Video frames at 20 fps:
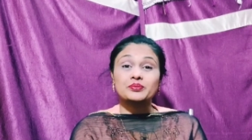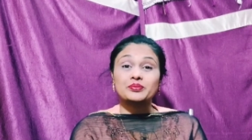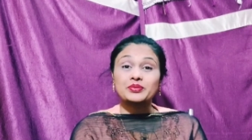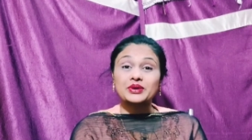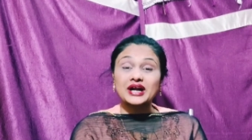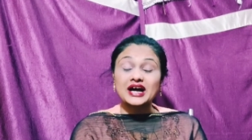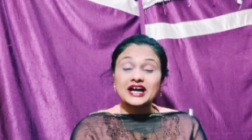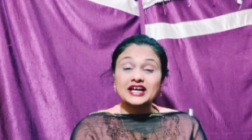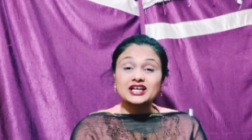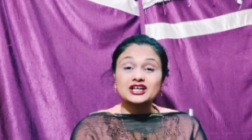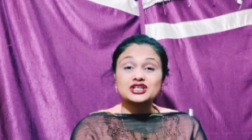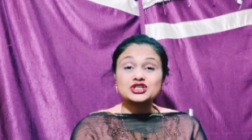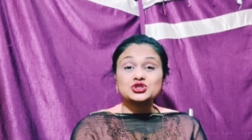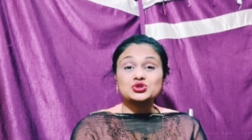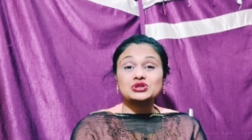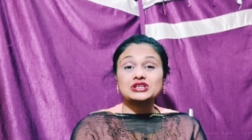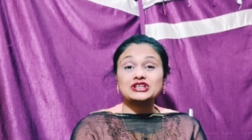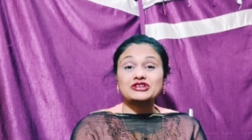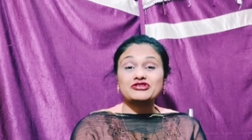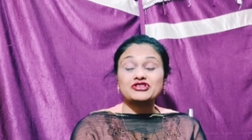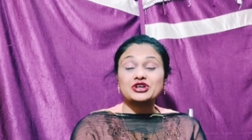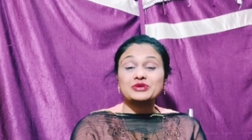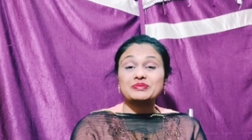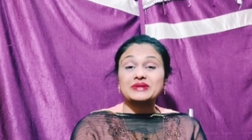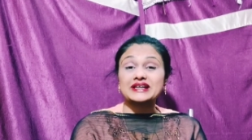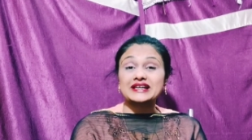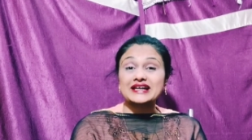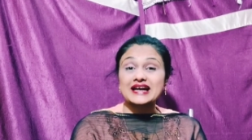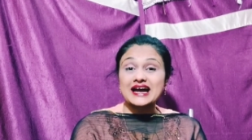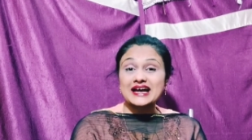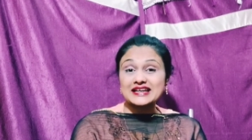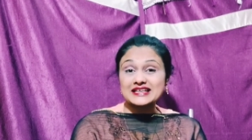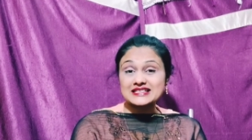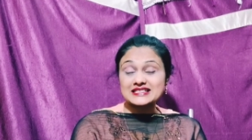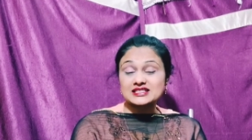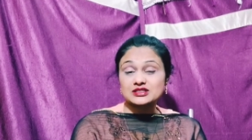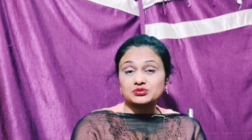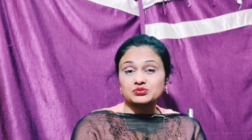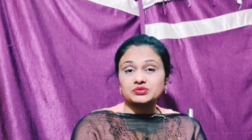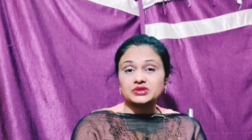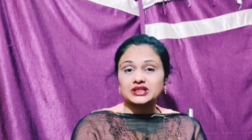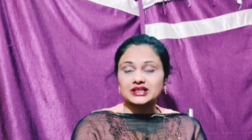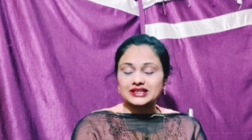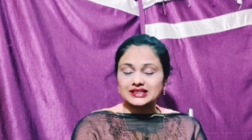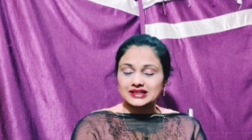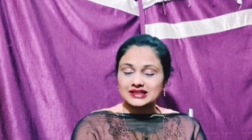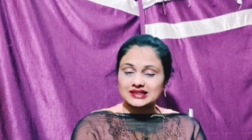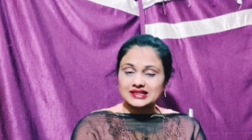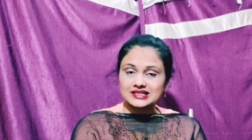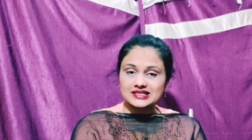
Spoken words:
prior to liver mechanism in